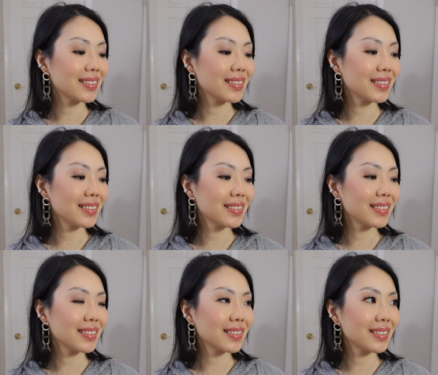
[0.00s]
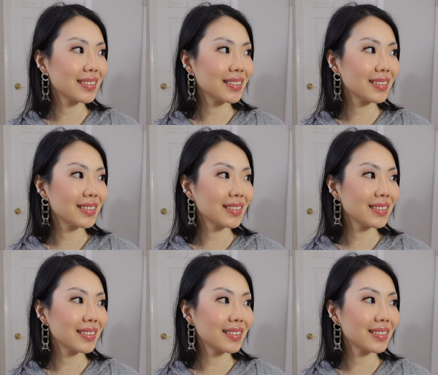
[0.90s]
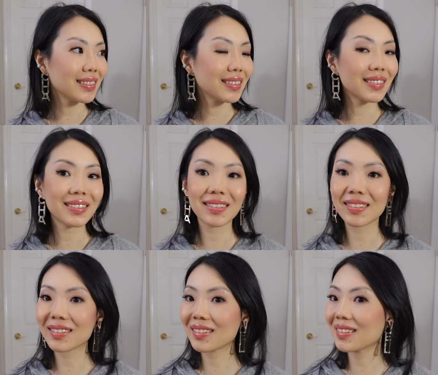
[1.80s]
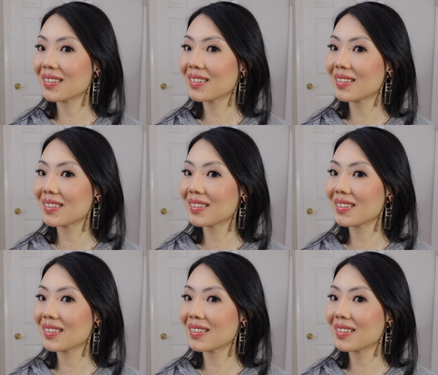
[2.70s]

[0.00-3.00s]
(no one is talking)